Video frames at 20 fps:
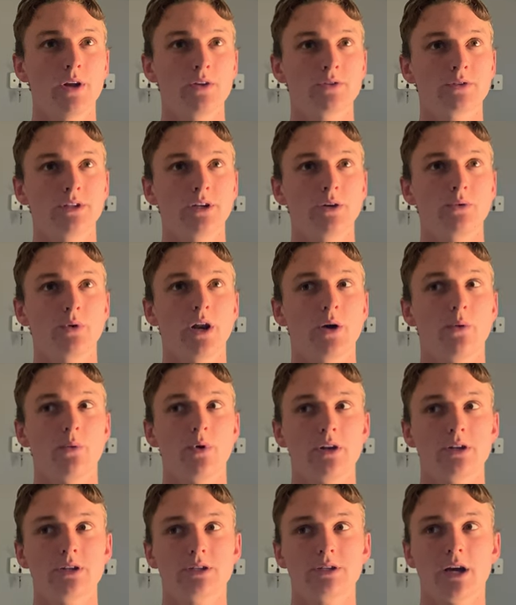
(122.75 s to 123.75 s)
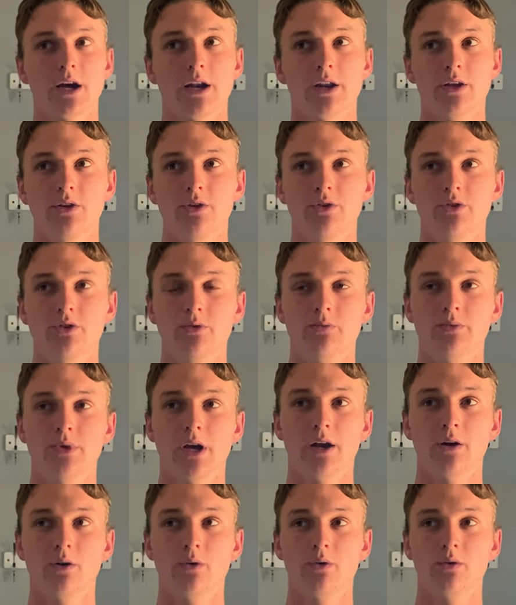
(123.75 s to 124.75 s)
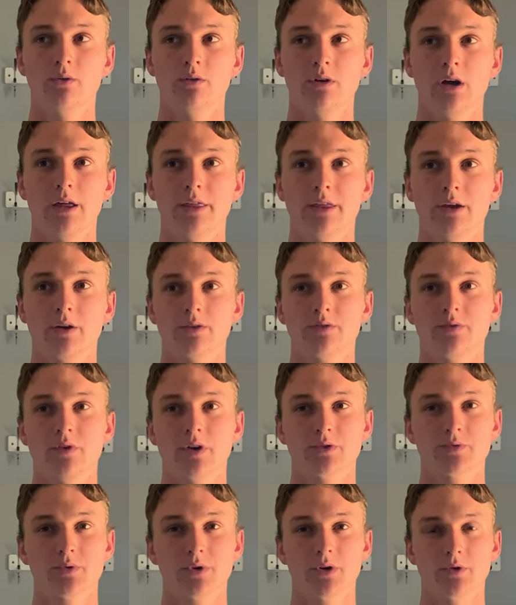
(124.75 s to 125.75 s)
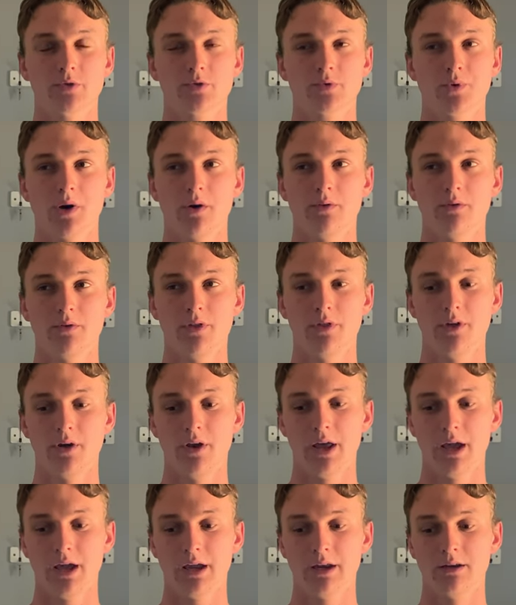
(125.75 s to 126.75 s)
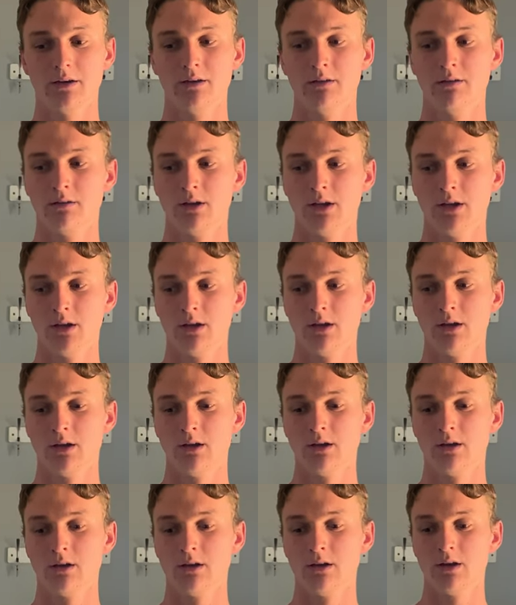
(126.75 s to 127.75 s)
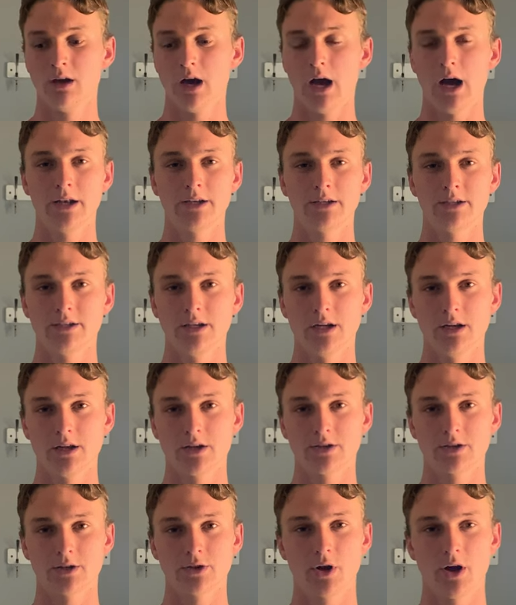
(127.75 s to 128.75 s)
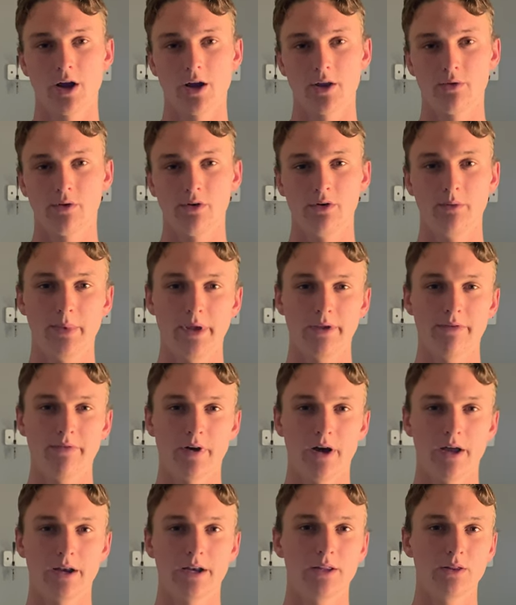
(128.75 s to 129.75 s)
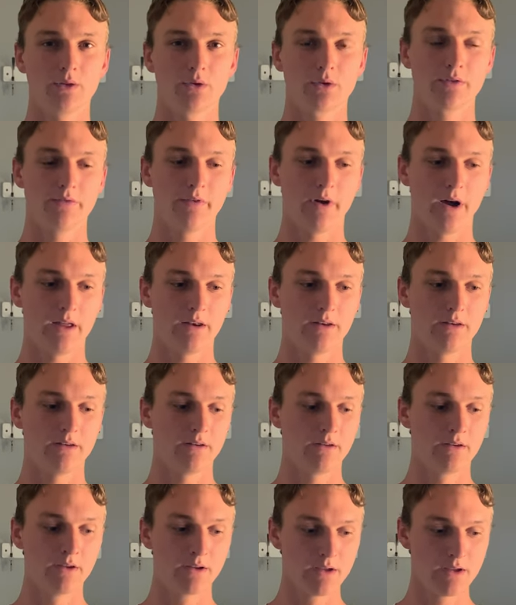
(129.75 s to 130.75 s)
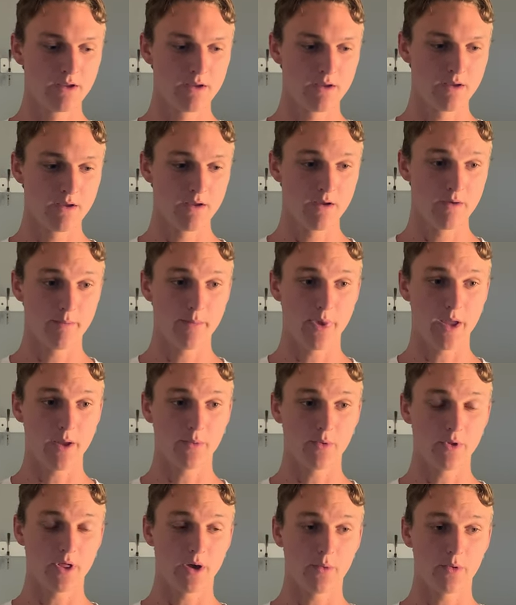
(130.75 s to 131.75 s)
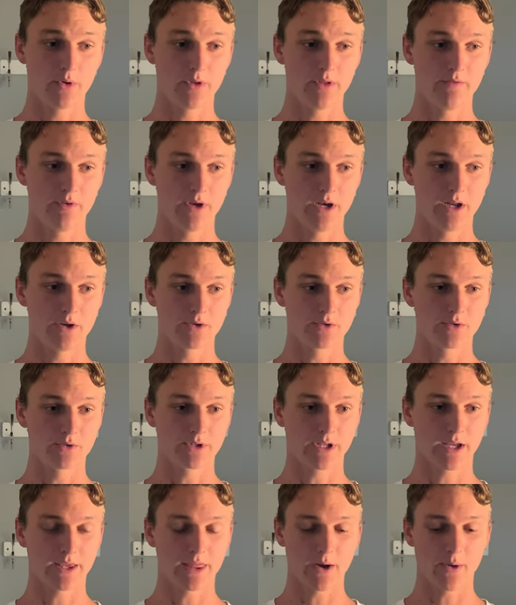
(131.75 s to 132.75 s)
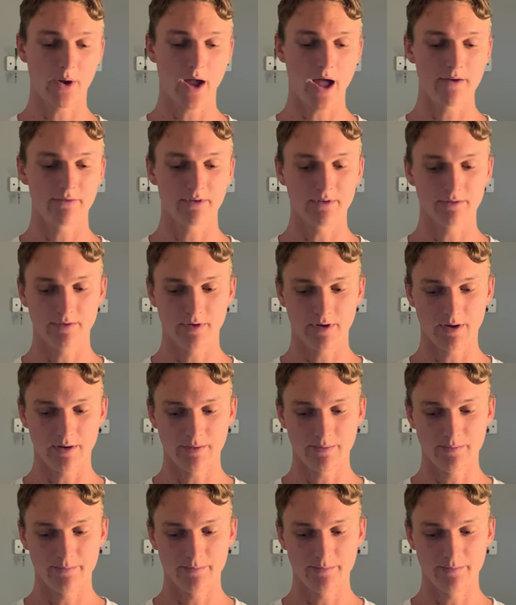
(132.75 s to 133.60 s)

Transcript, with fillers: I was little, when I wanted to start a YouTube channel, I think it was first when I was 12 or 13, I just did it because I kind of thought it'd be fun. It looked fun. People that were in the videos looked like they were having fun.